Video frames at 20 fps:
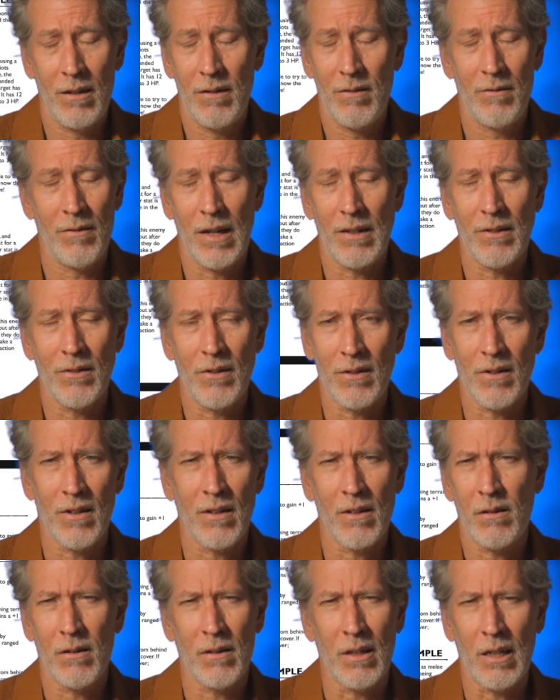That's just
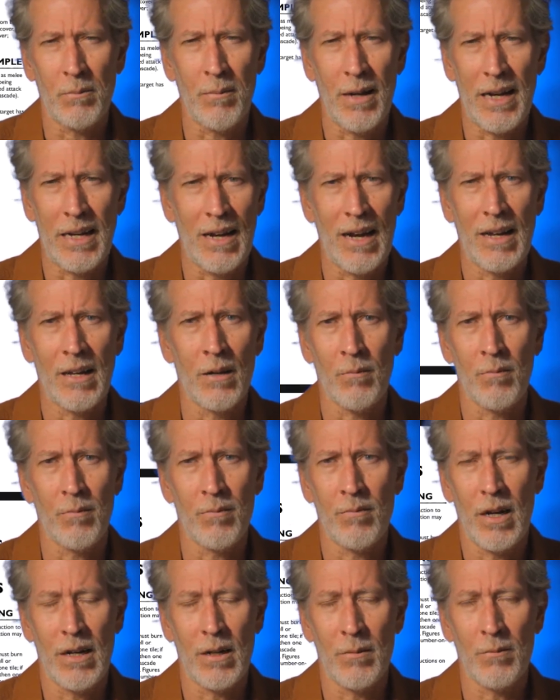clickbait. I
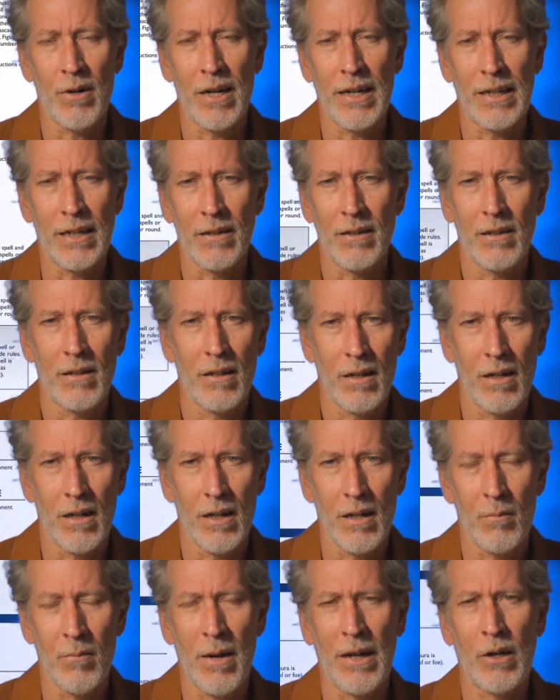didn't break it.
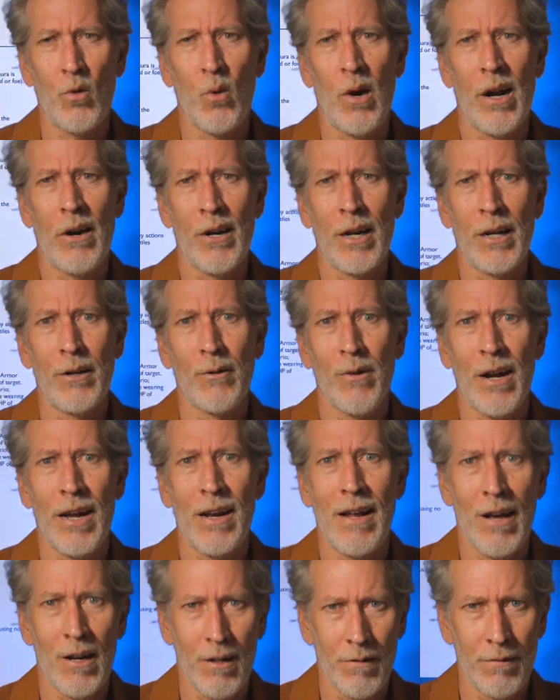My query ran
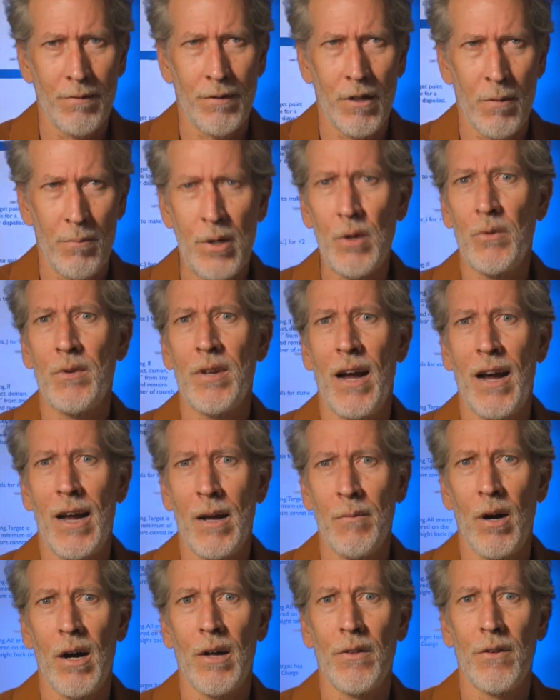out of compute
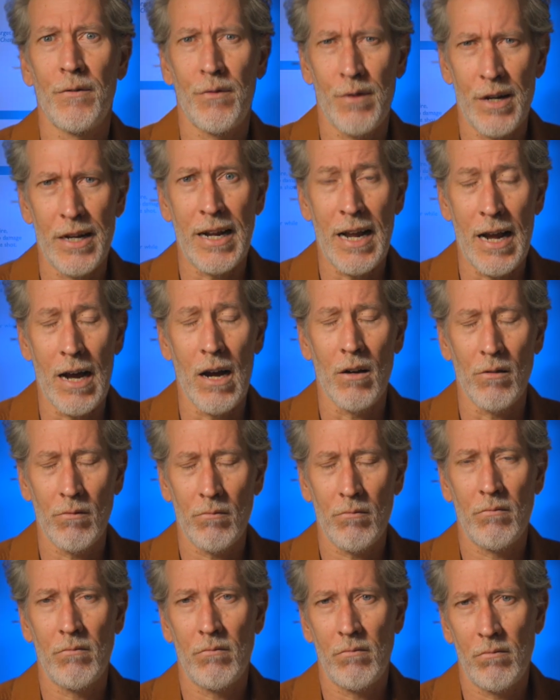time on the free account
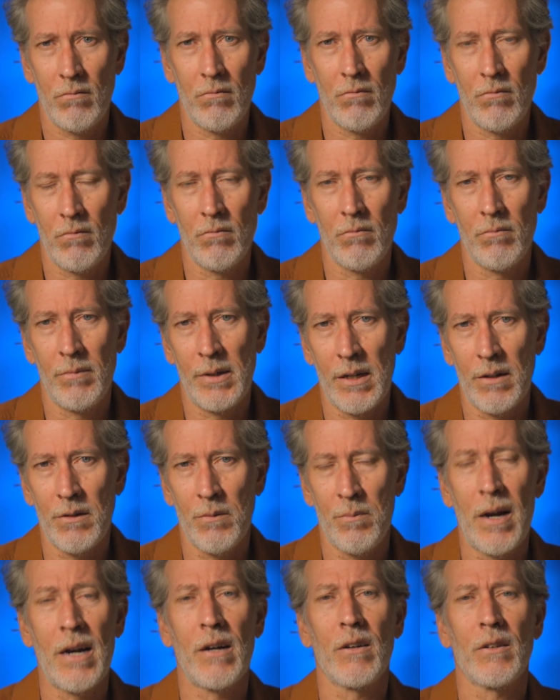because
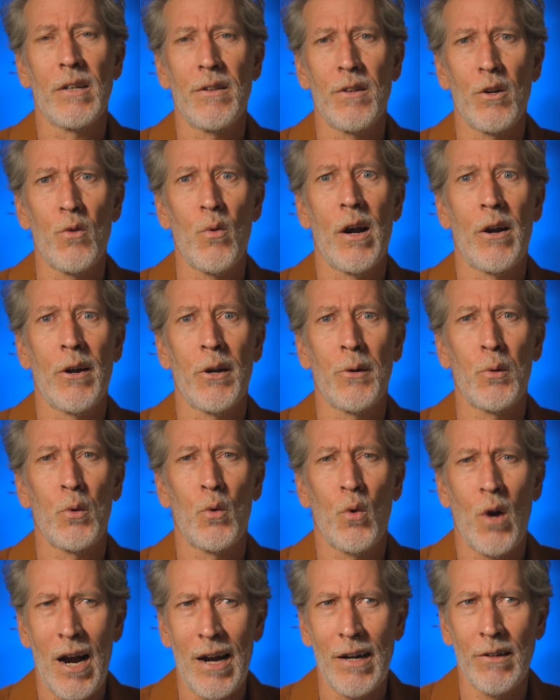apparently the query
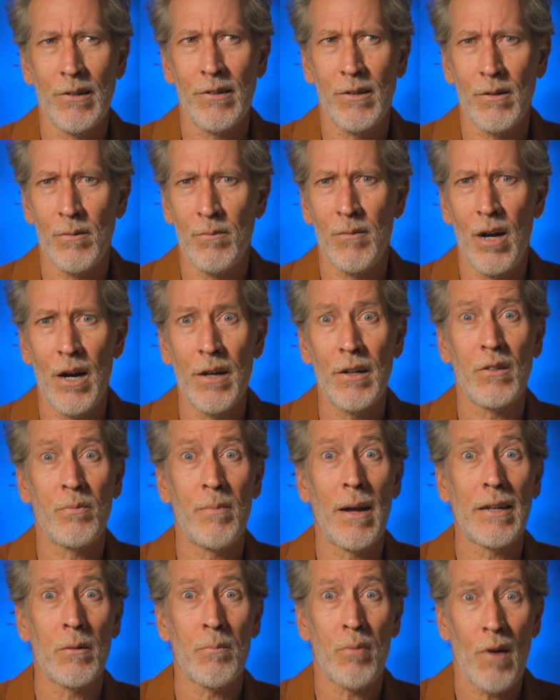required some
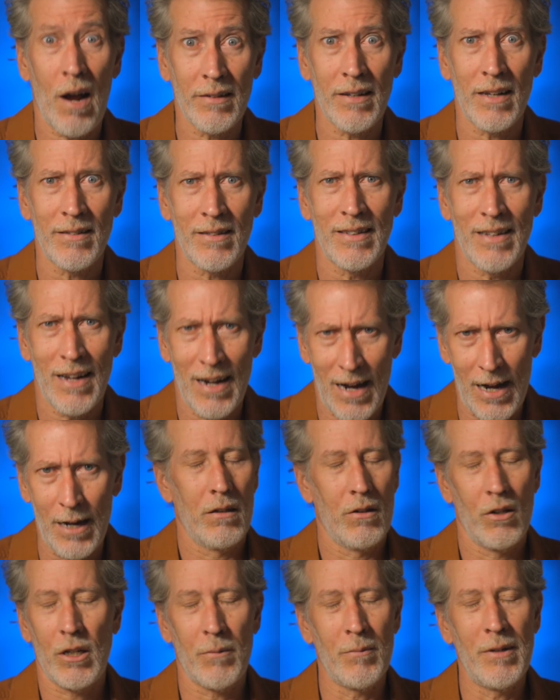unexpected processing time.
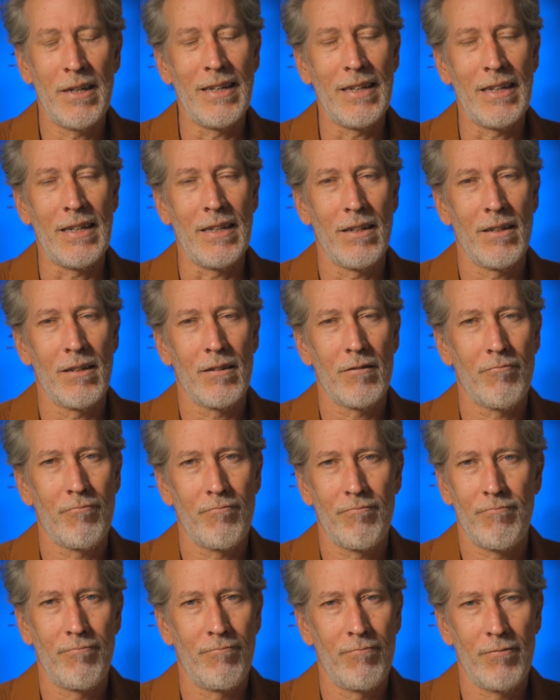Look at me,
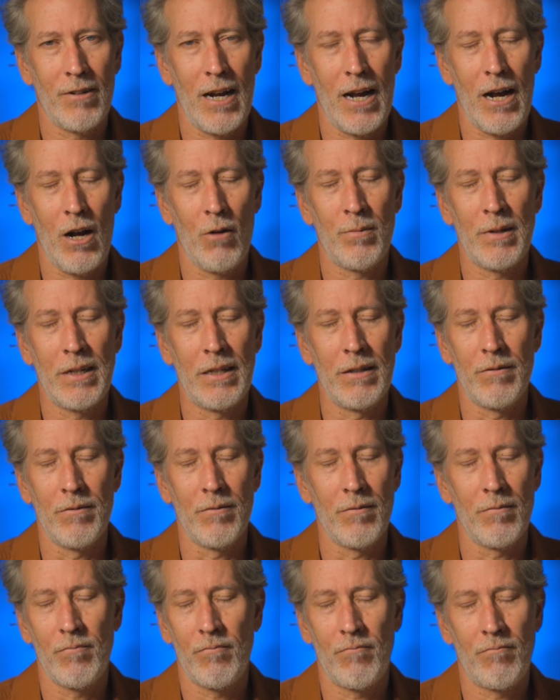helping
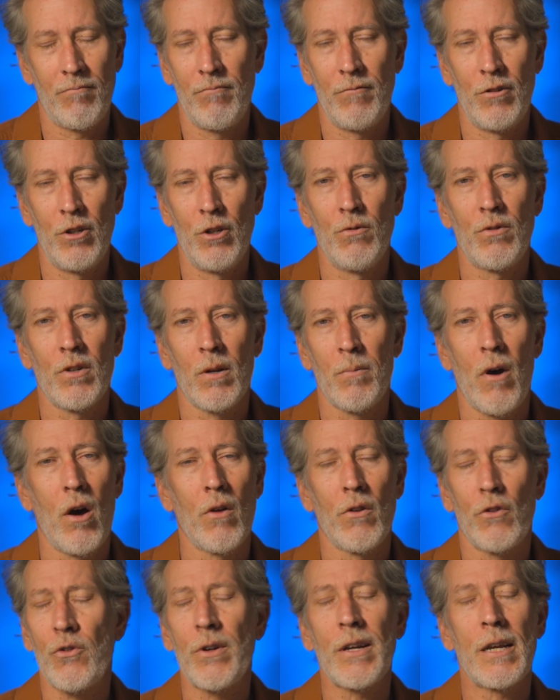use up
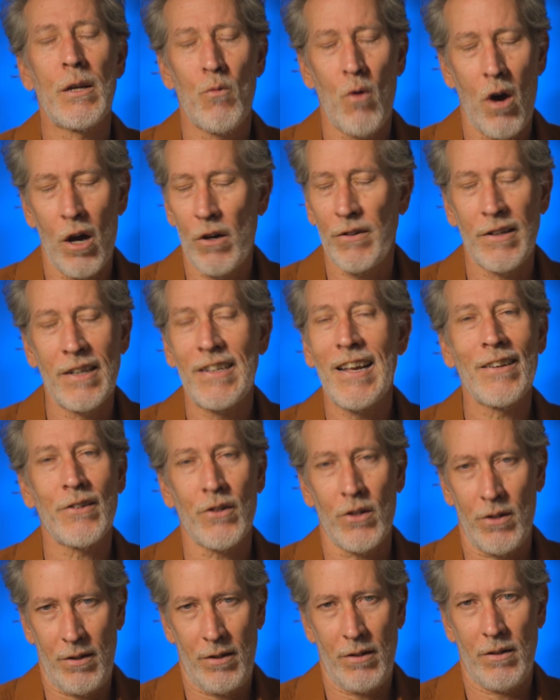all the drinking water in the
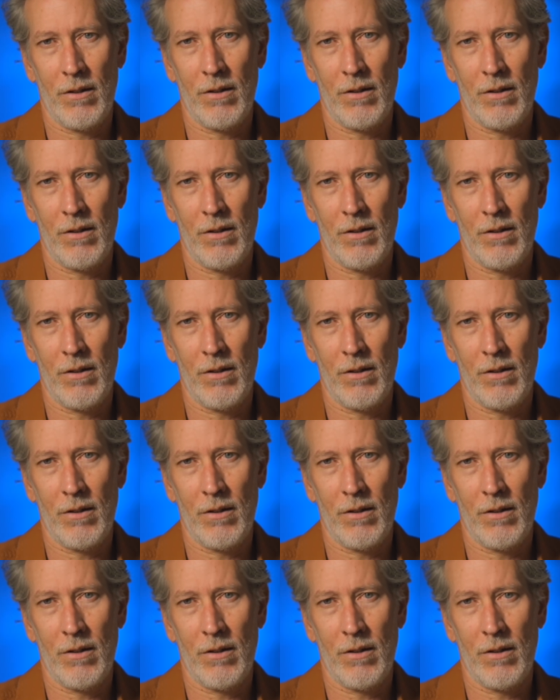desert.